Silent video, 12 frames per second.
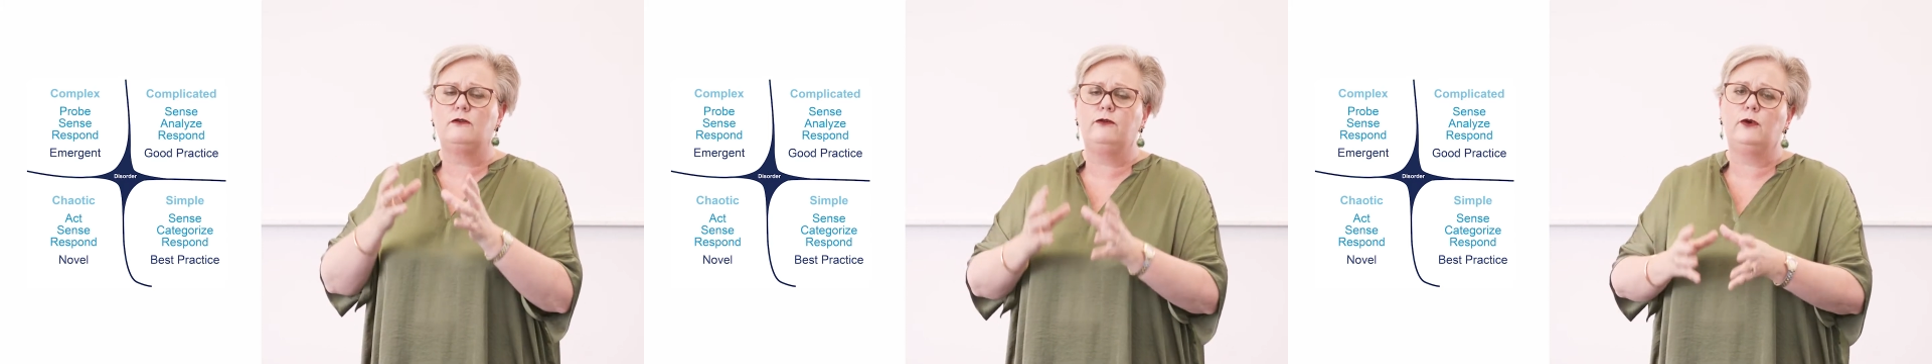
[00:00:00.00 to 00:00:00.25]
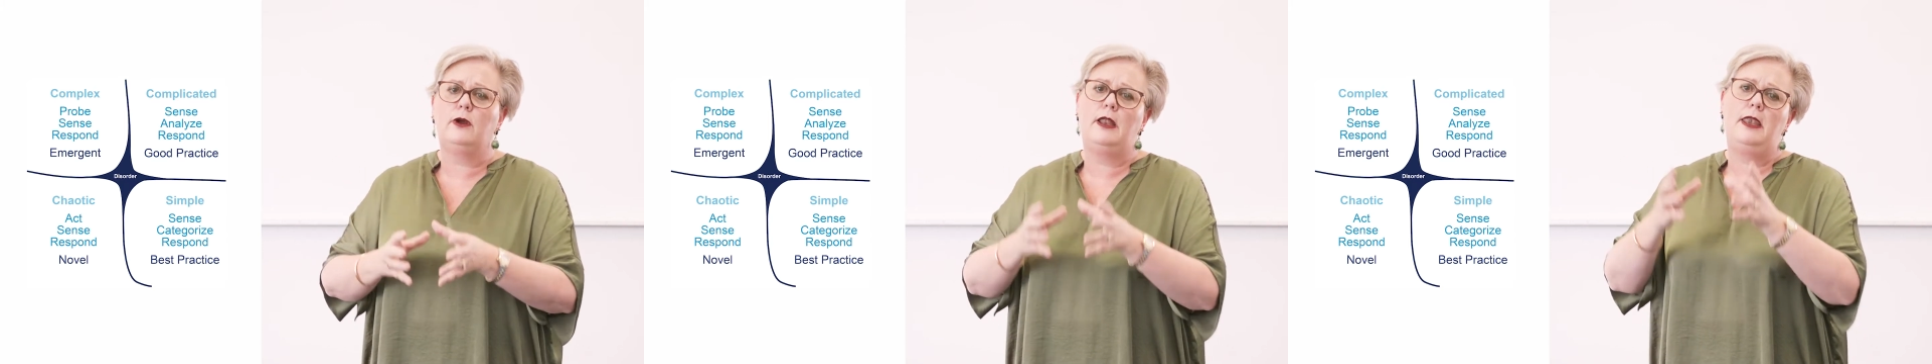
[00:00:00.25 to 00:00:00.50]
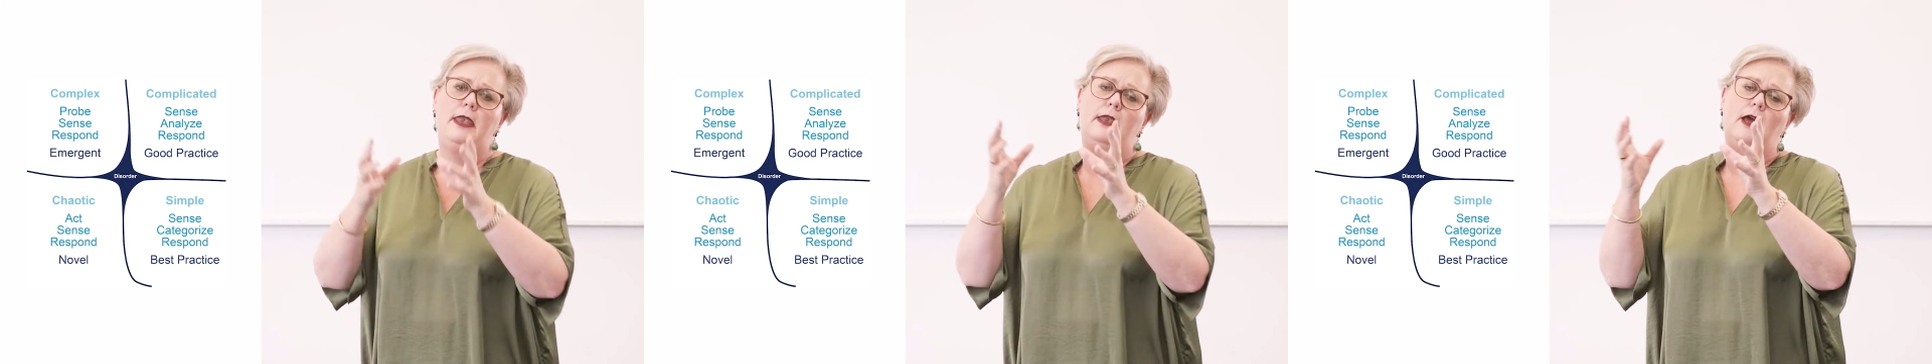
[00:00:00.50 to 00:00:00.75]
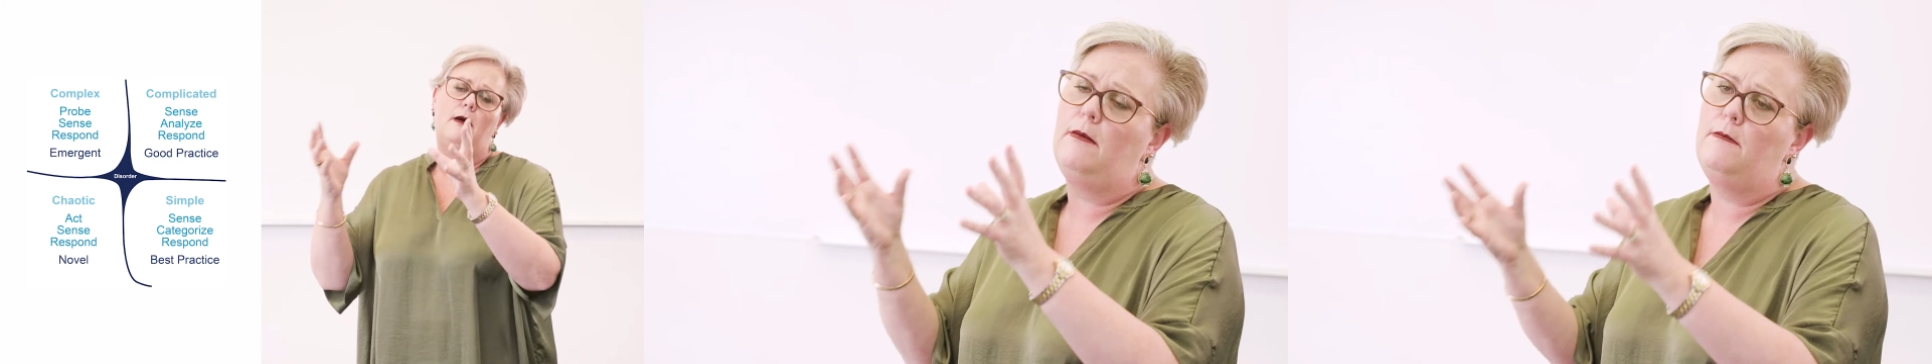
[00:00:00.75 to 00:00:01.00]
for a
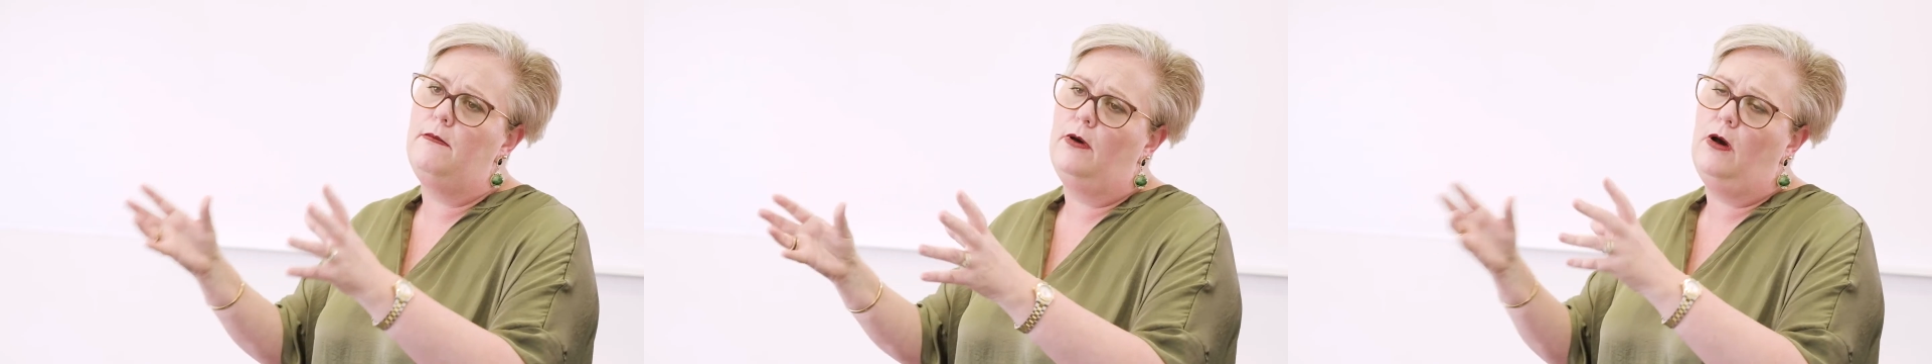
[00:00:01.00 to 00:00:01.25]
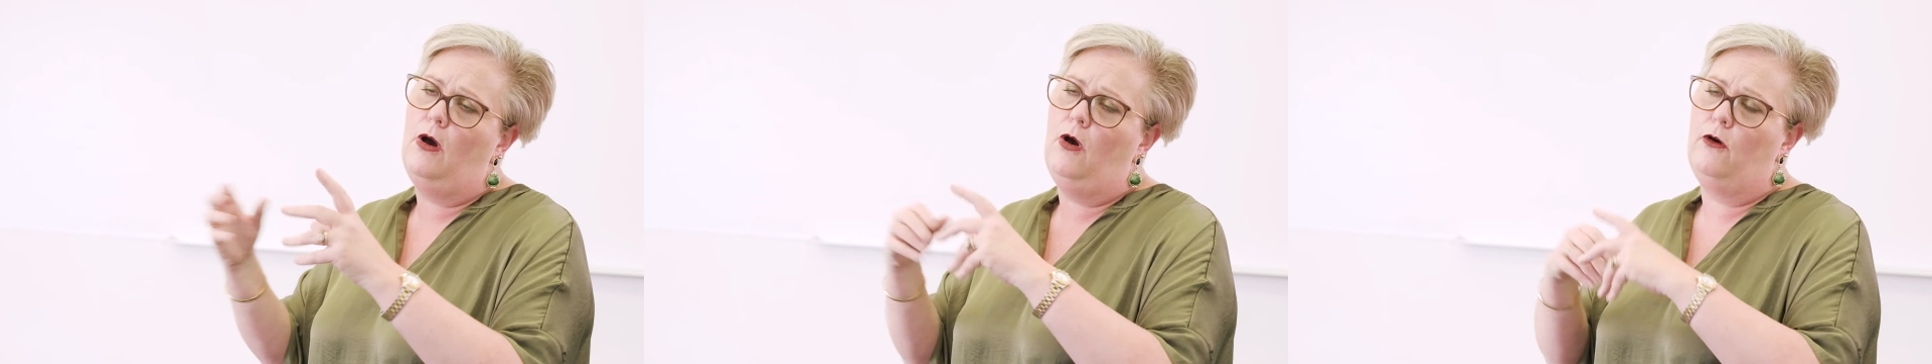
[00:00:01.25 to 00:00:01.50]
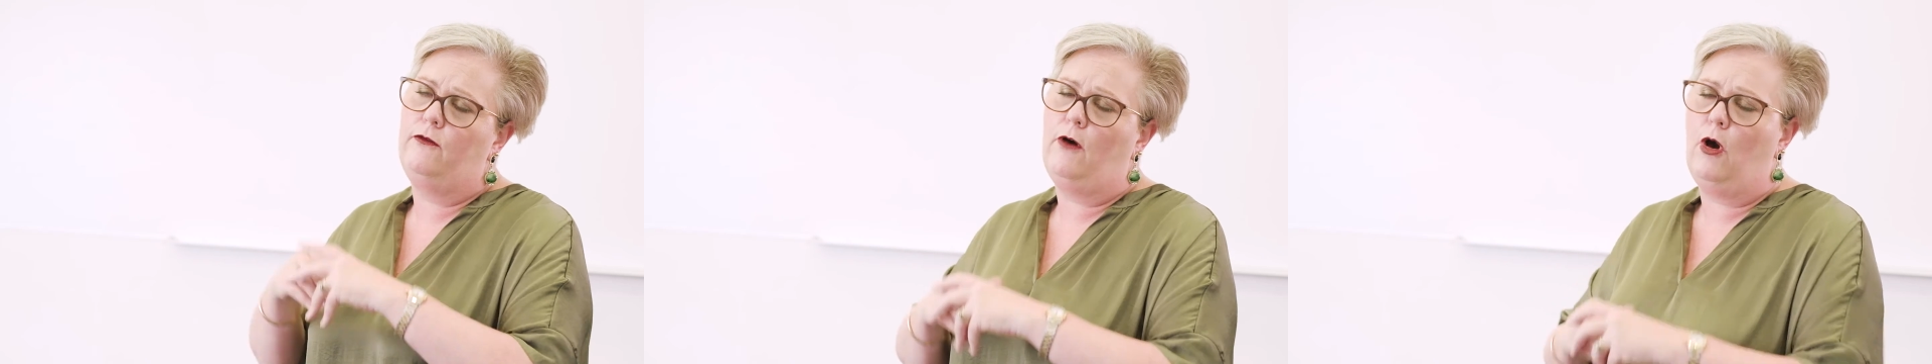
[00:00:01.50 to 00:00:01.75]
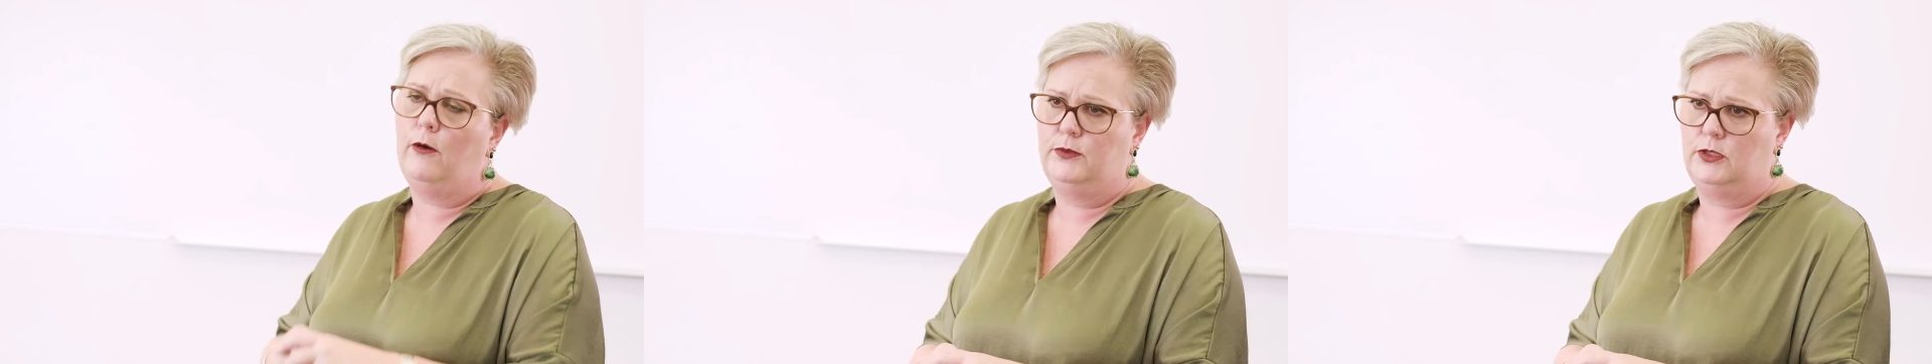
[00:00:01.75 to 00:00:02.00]
number of
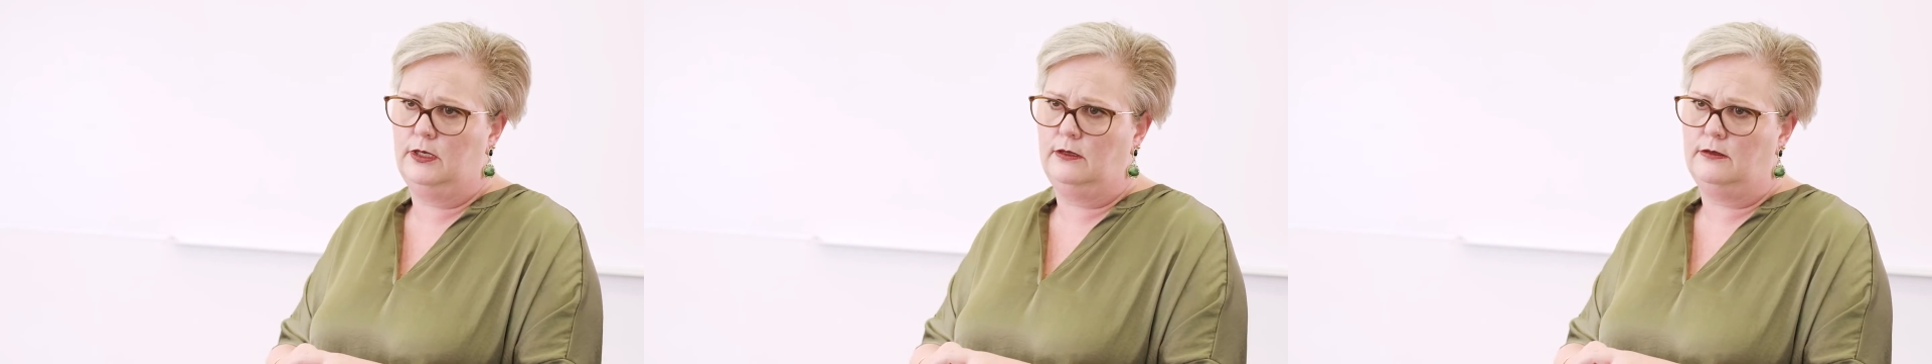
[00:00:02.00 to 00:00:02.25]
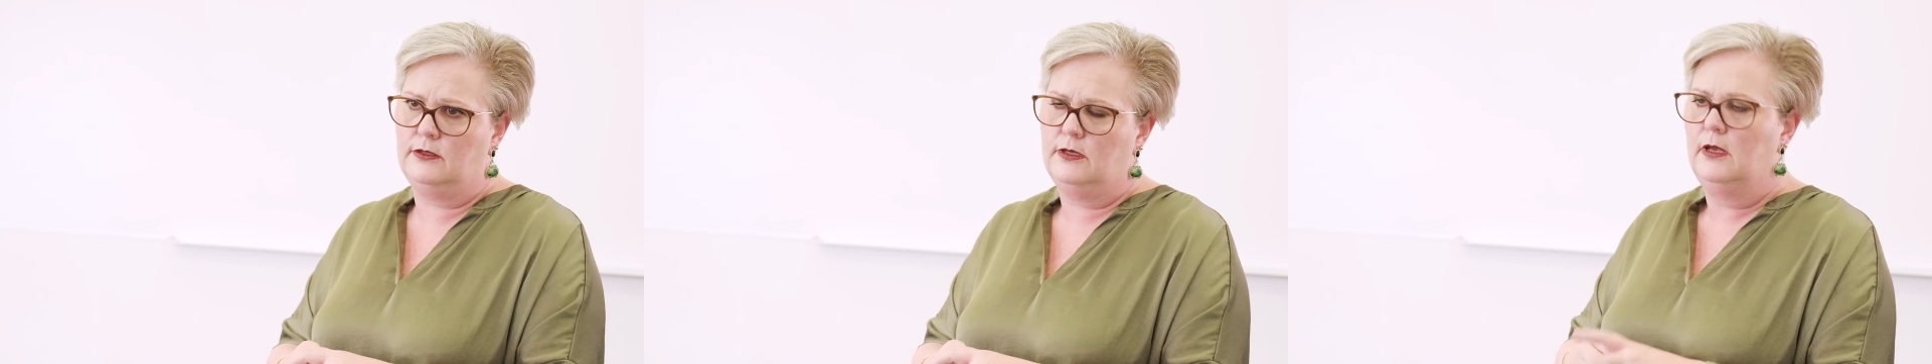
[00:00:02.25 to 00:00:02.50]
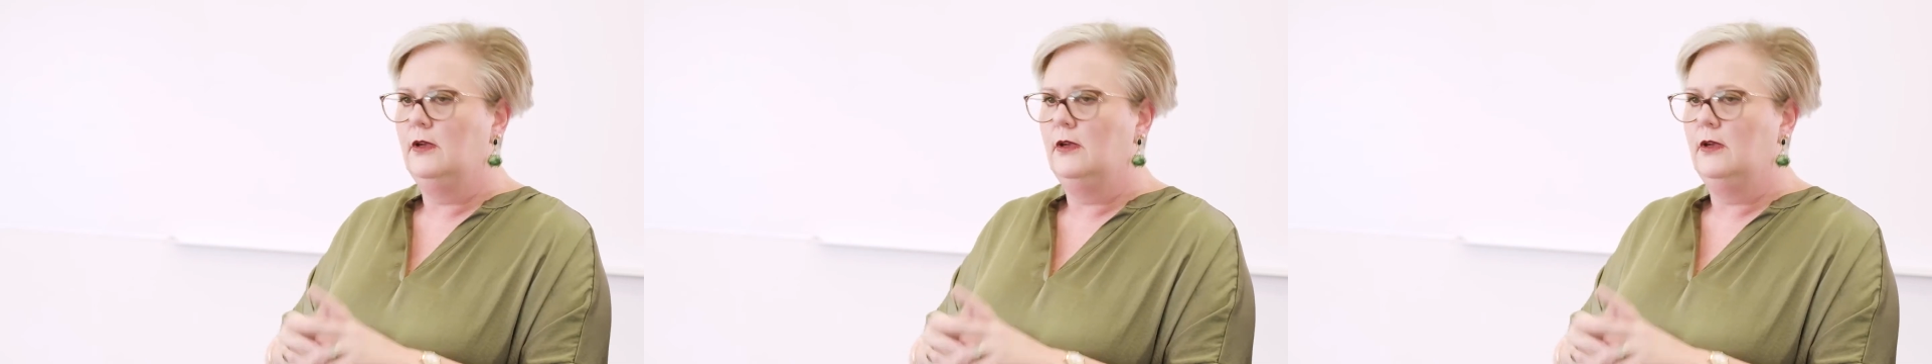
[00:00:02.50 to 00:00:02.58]
options.